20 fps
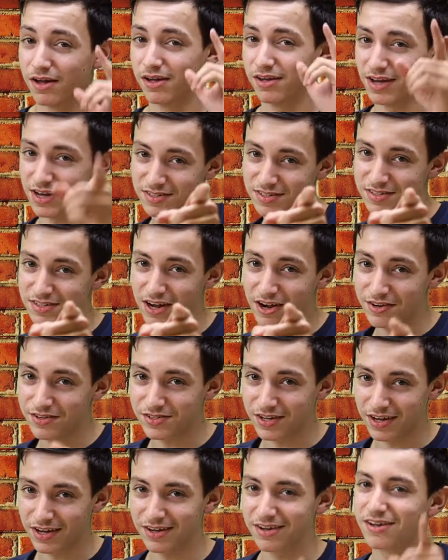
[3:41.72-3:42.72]
Yes, that's how you
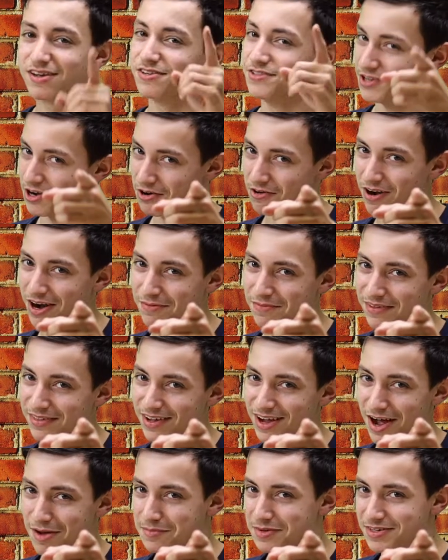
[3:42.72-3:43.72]
say it. Don't correct me in the
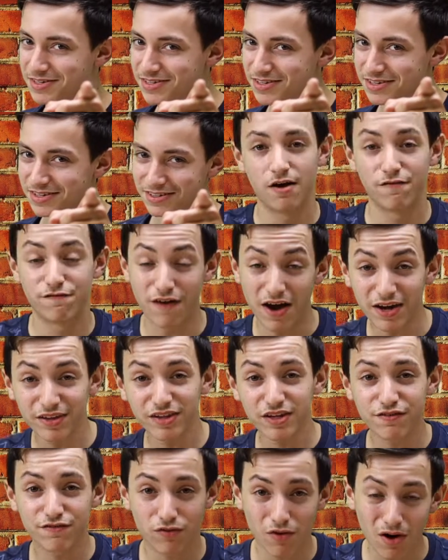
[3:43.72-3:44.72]
comments.
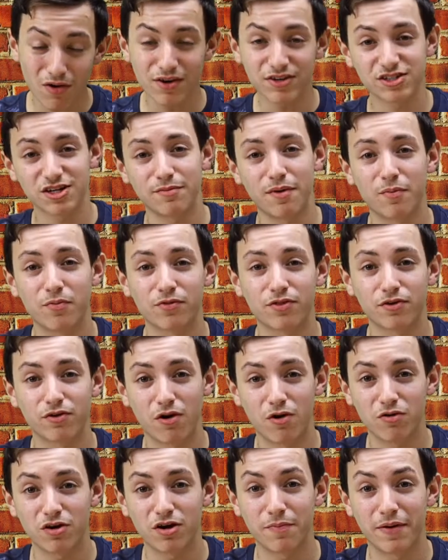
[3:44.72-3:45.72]
Finally, Ferrari has come up with their
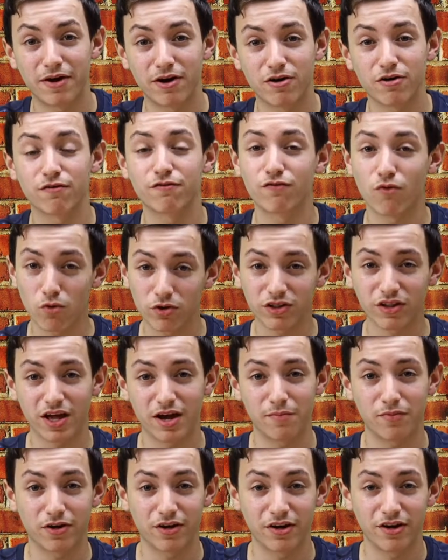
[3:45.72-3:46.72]
own competitor for the
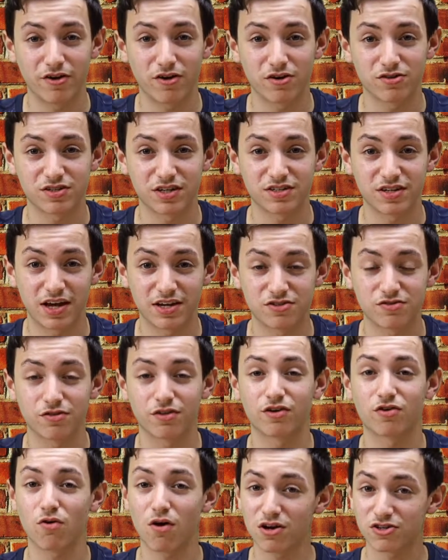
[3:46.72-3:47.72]
Lamborghini Urus and to enter
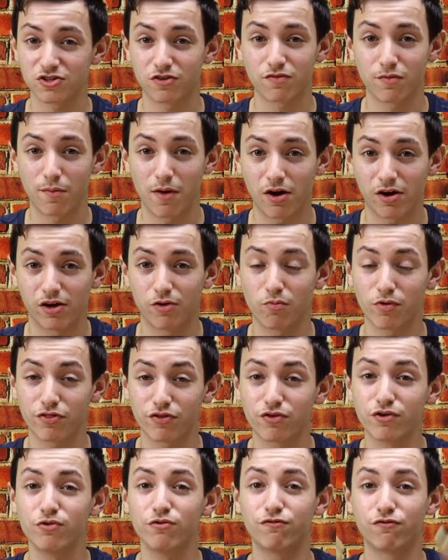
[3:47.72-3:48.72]
the crossover market with
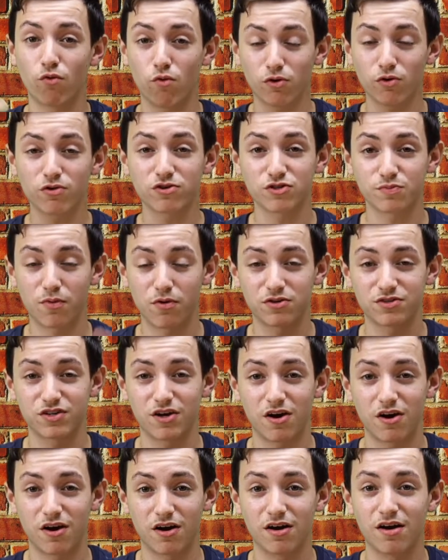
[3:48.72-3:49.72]
their new four-door sports
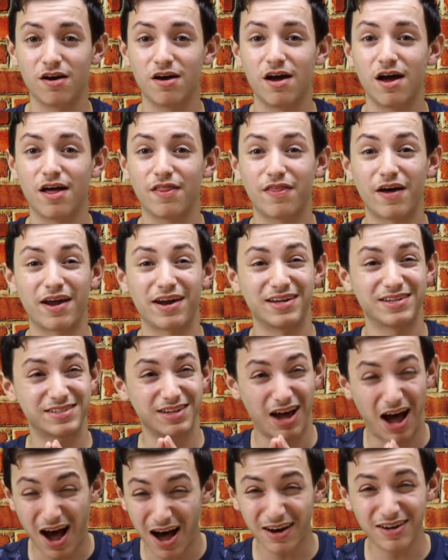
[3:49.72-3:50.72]
car that
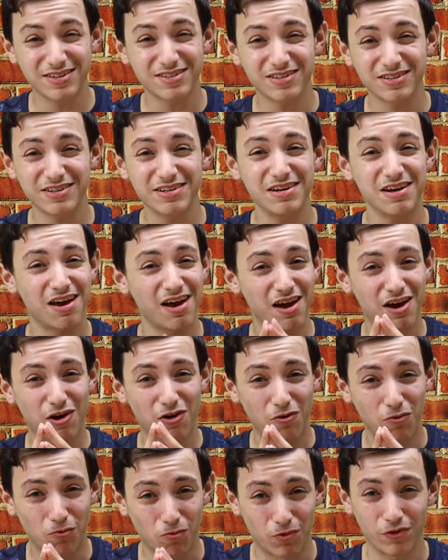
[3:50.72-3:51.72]
is honestly
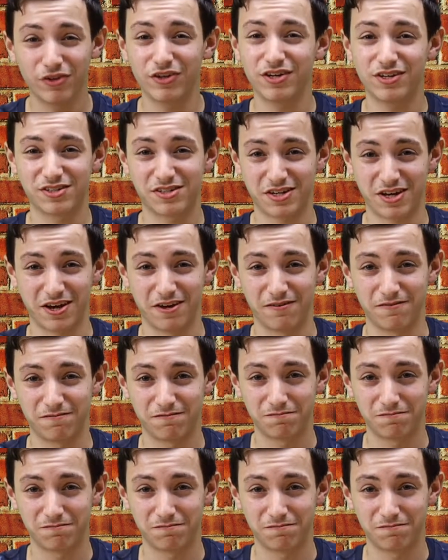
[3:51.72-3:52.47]
really insane.